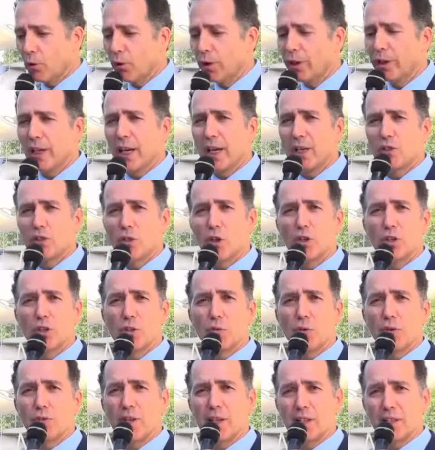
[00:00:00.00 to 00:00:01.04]
we're looking at, Josh,
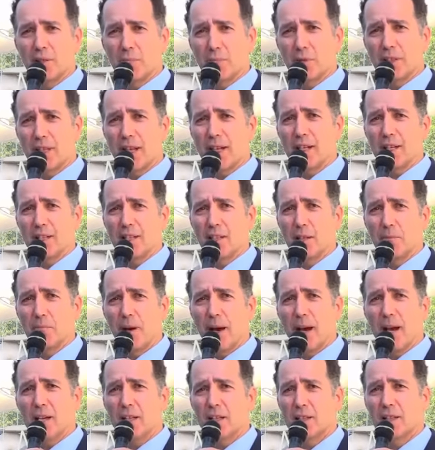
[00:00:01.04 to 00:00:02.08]
and we've done some studies in the
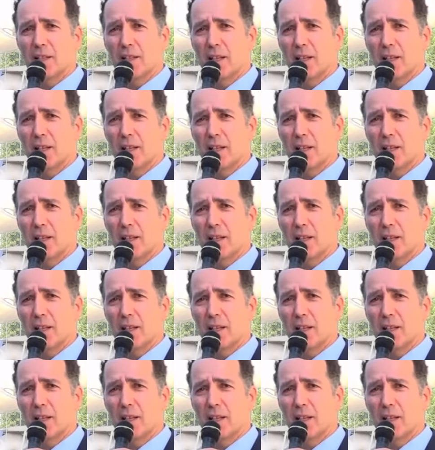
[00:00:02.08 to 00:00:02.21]
past,